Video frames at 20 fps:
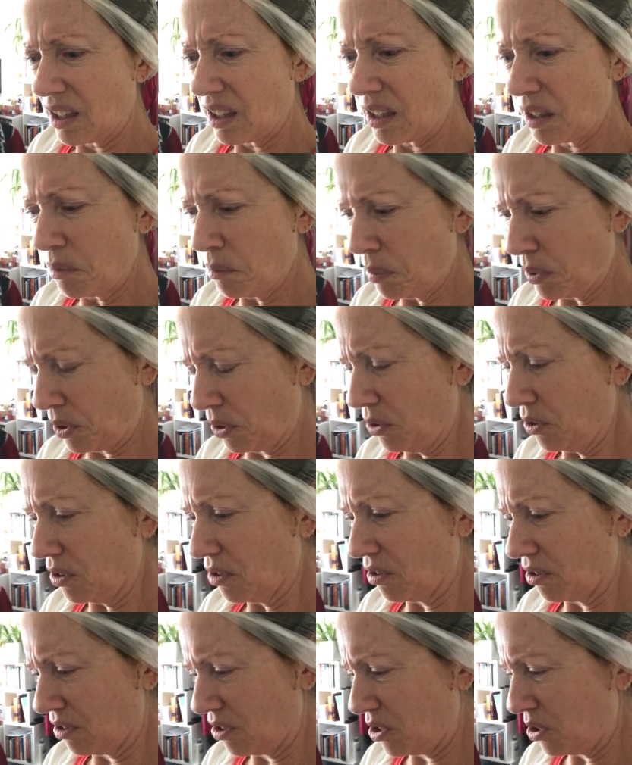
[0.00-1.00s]

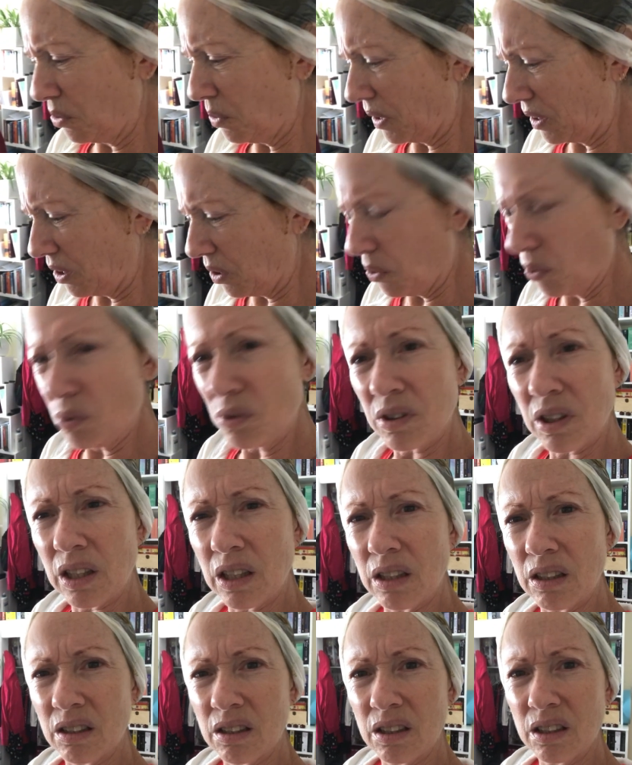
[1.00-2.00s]
impure, too
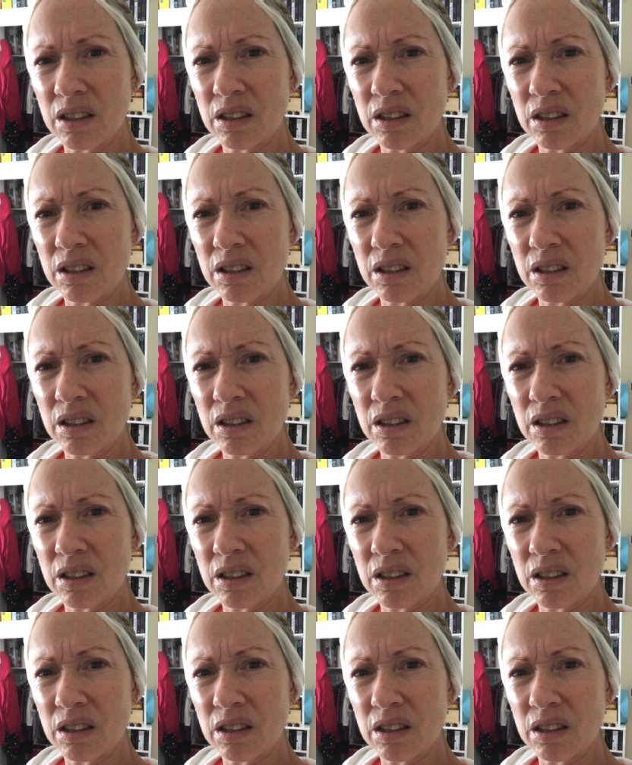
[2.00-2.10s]
unholy.